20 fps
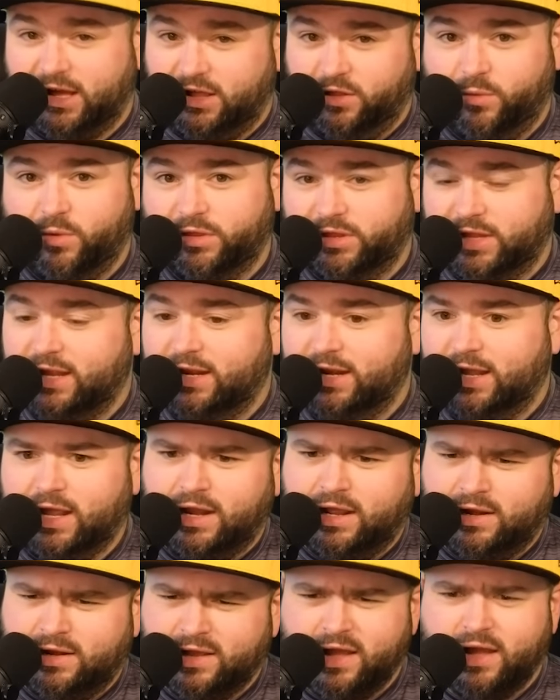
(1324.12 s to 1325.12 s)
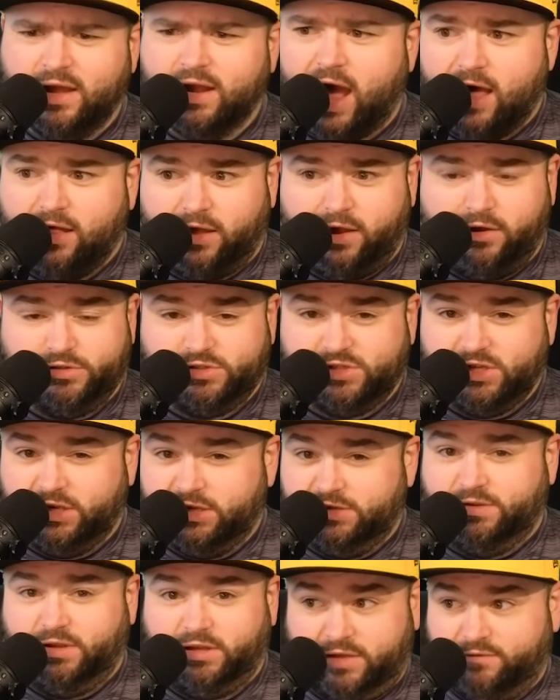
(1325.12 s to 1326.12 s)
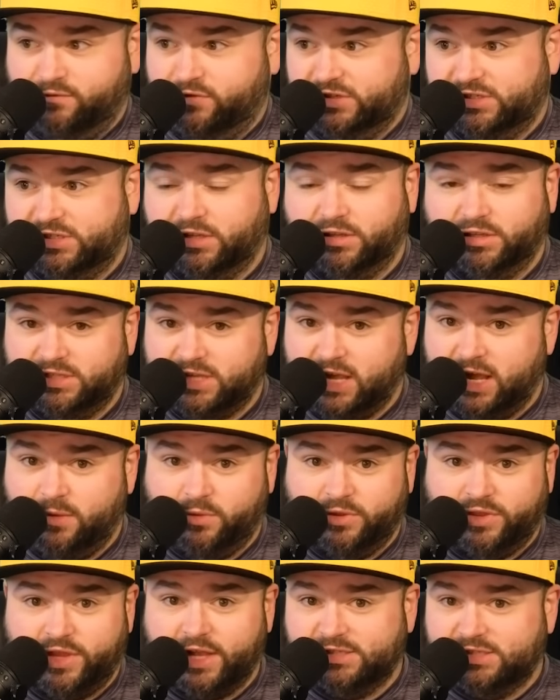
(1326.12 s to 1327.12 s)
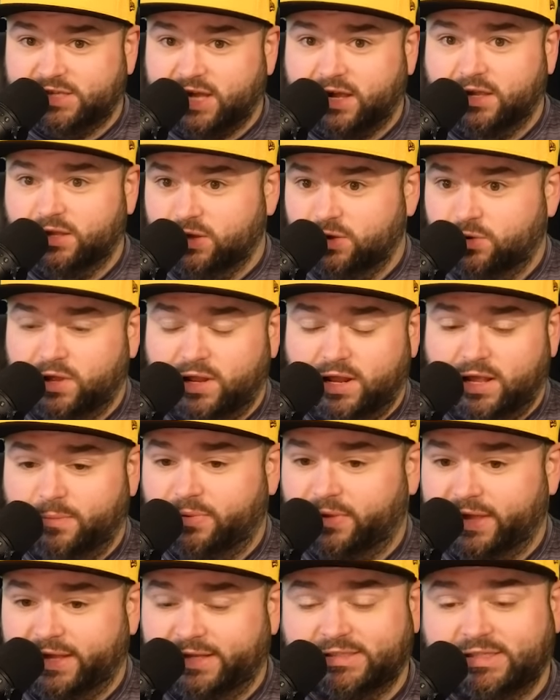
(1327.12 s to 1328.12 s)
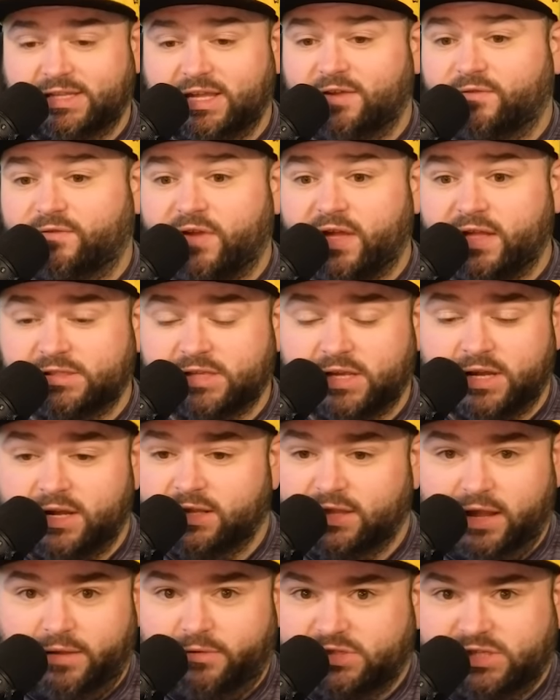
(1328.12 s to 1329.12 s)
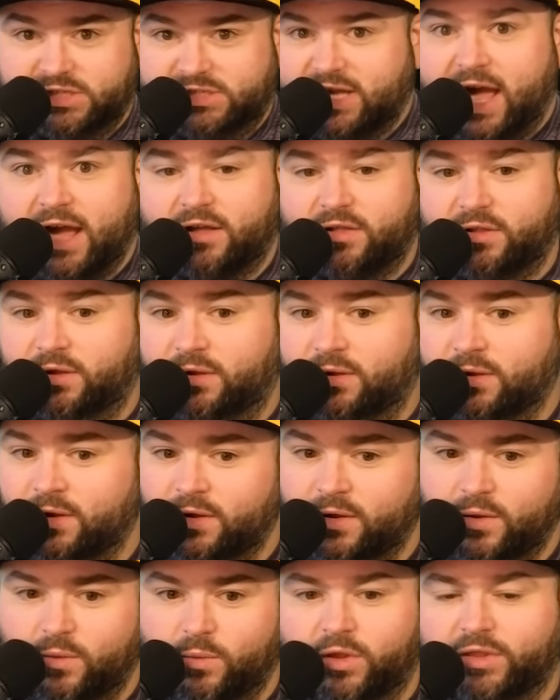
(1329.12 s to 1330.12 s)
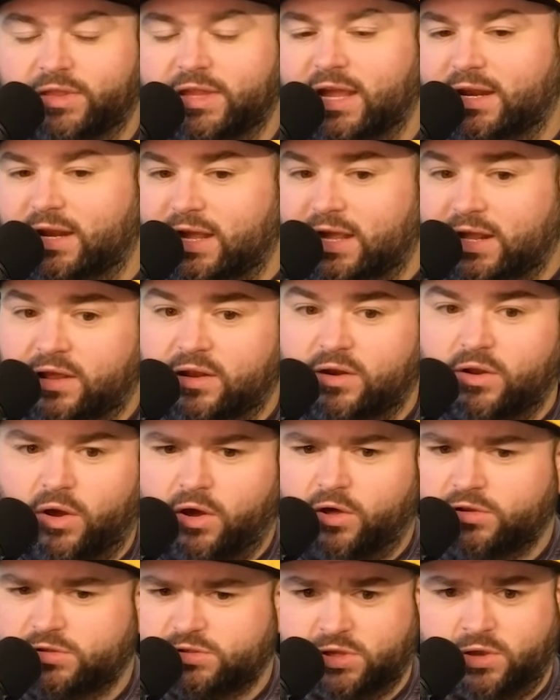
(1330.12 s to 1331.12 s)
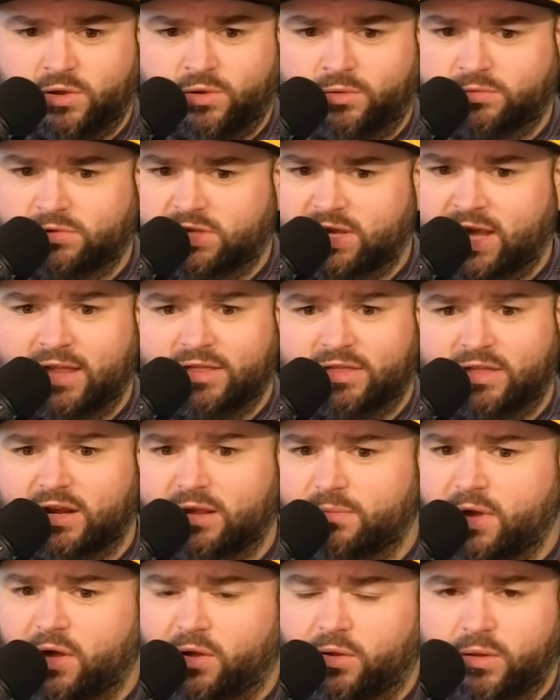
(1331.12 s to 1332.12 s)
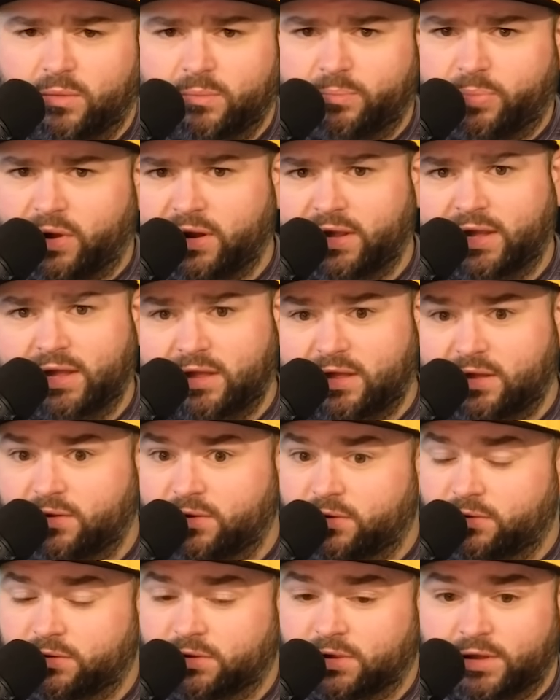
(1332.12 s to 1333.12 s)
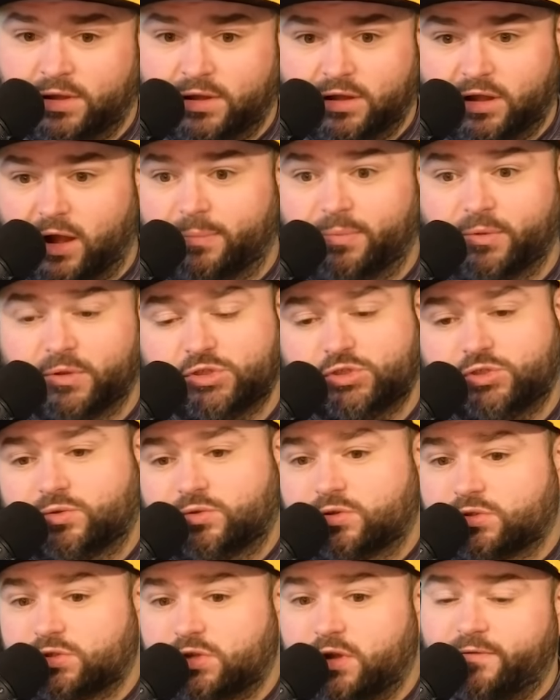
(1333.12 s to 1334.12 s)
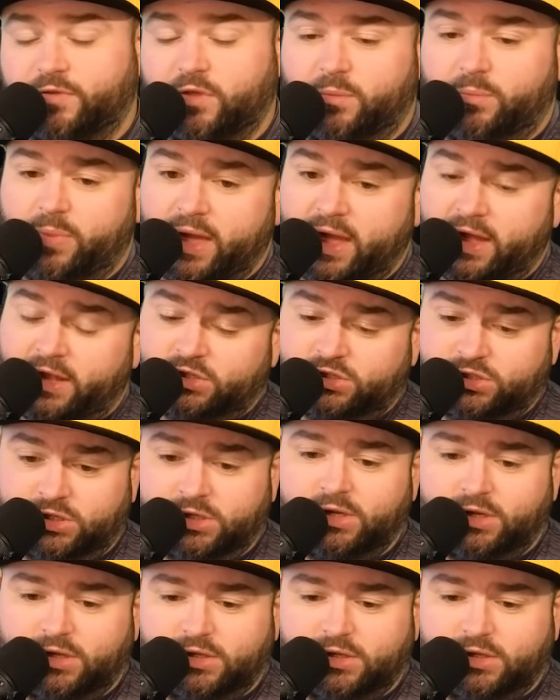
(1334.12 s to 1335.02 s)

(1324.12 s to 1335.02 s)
what they needed. Kyle Anderson can facilitate with that second unit. He plays defense. I think it was exactly what they needed. Also, D'Anthony Melton, Buddy Hield, a couple of shooters off the bench.